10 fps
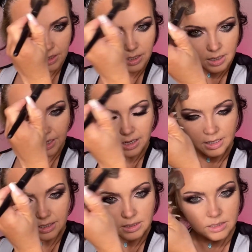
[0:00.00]

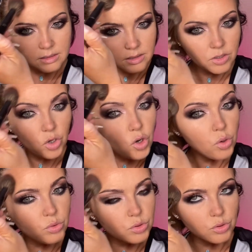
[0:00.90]
nice
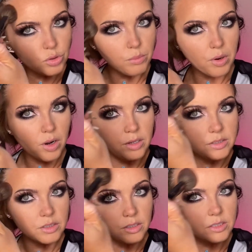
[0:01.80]
neutral bronzer.